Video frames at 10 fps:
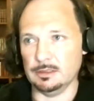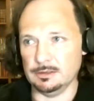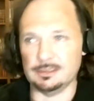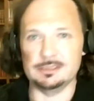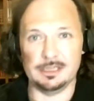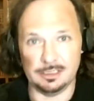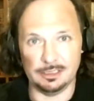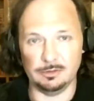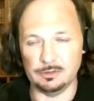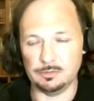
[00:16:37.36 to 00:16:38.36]
considered
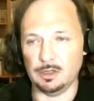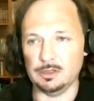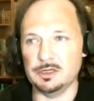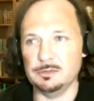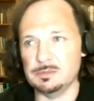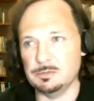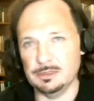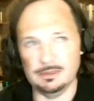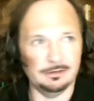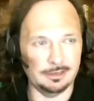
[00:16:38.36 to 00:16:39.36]
liberal in Polish terms, but,
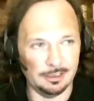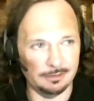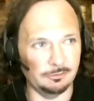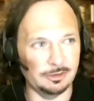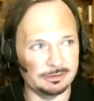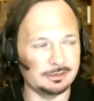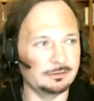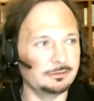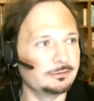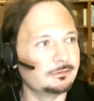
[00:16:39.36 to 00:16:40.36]
you know, we
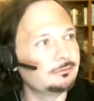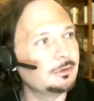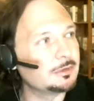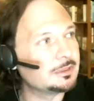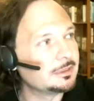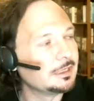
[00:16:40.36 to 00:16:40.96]
would,